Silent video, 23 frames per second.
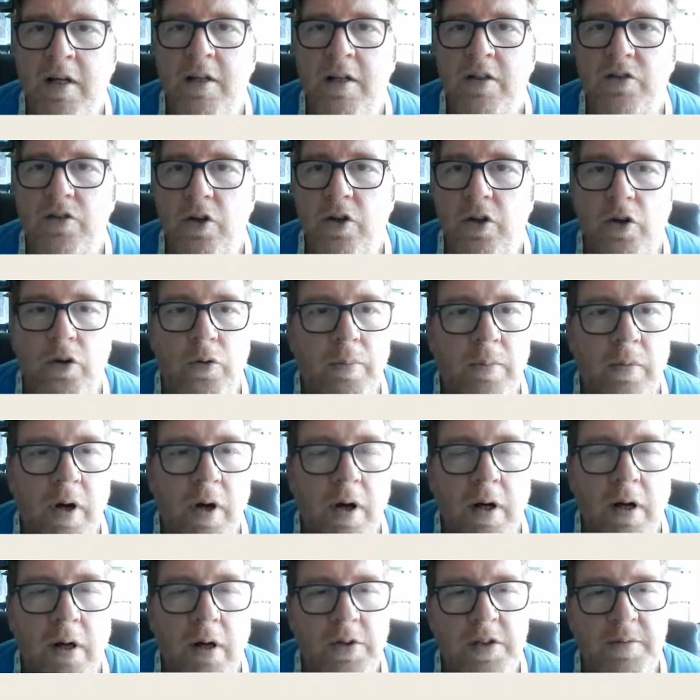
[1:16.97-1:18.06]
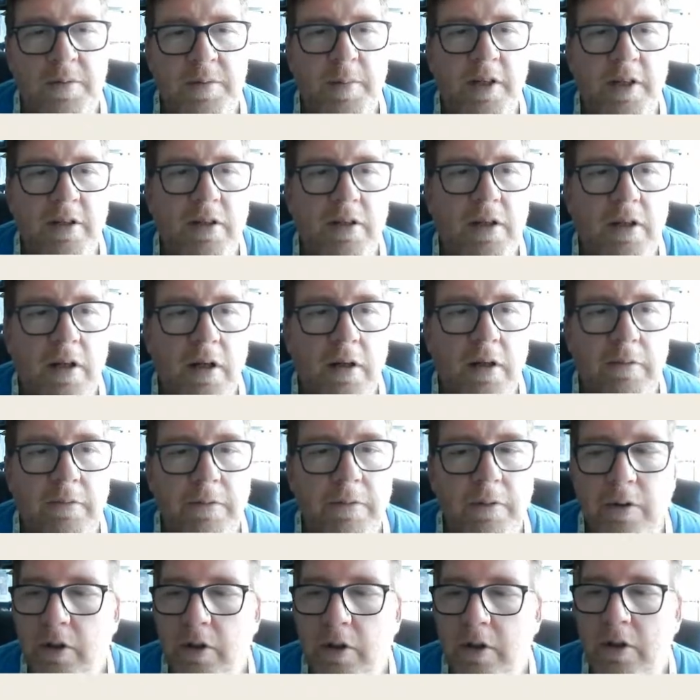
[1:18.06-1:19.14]
So always be on the lookout
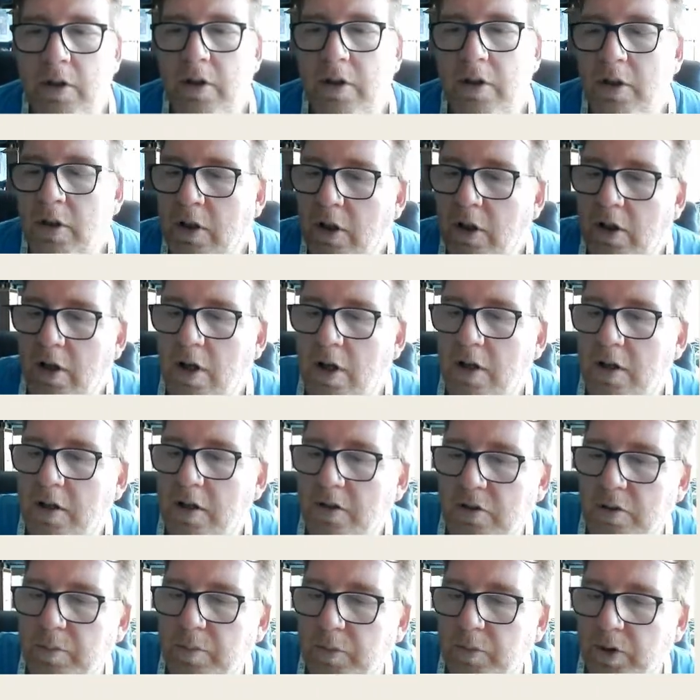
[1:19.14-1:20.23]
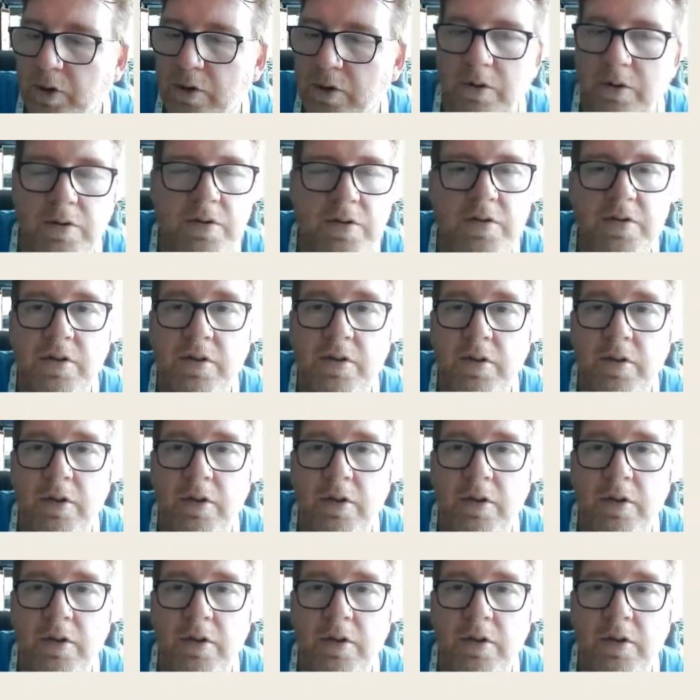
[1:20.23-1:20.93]
for good clogs or mules.